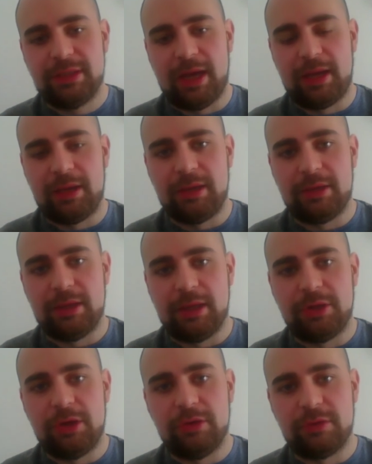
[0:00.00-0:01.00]
And then
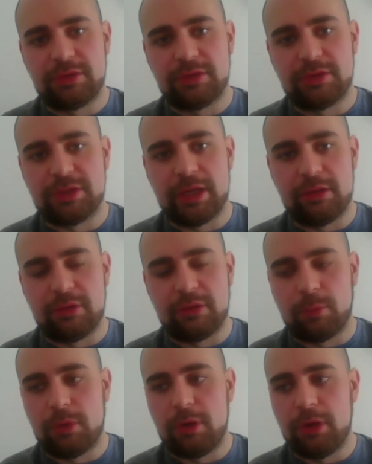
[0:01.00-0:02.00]
in those days, it
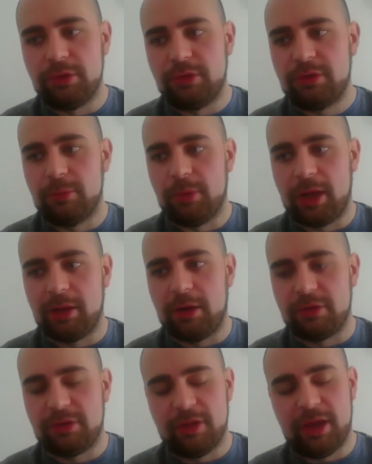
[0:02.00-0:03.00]
was, like I
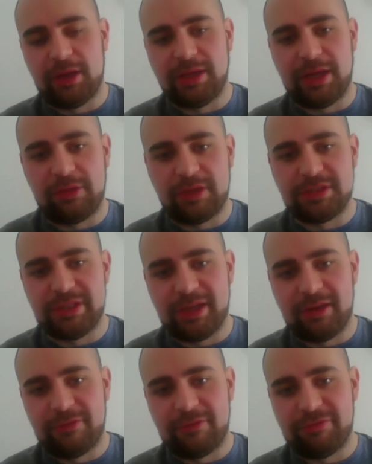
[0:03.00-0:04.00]
was saying, the
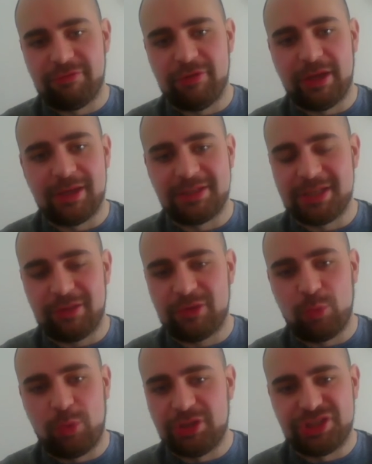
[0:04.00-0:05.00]
ACTN3, they
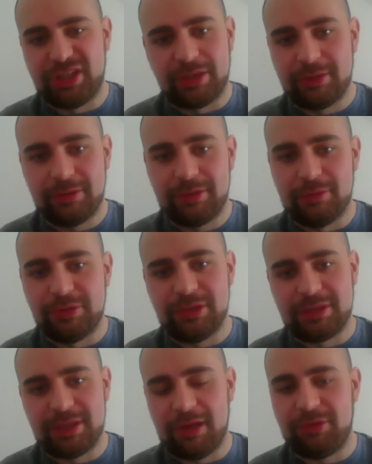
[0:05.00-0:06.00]
tested one gene. You would do a
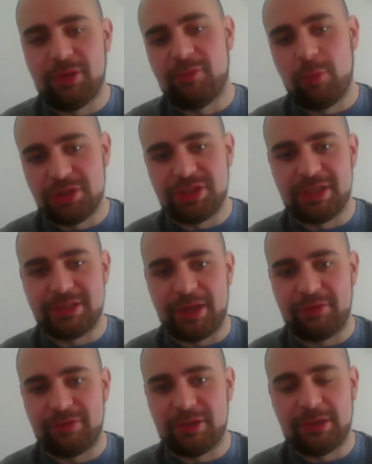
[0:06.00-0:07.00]
test, you have one gene
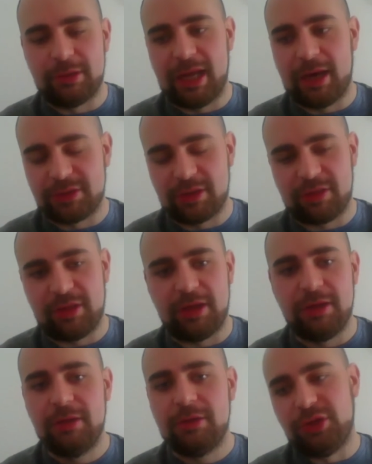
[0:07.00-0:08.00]
tested, and that would
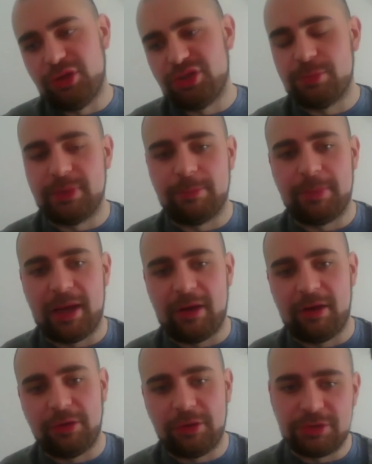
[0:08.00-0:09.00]
say you should be
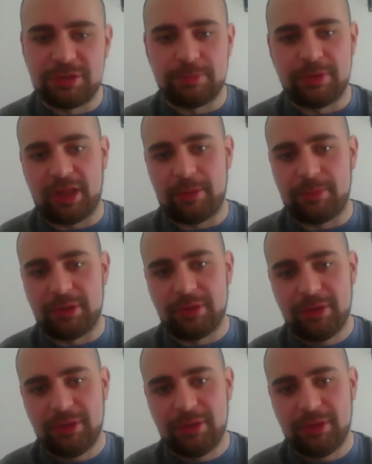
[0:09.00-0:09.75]
power, you should be stamina.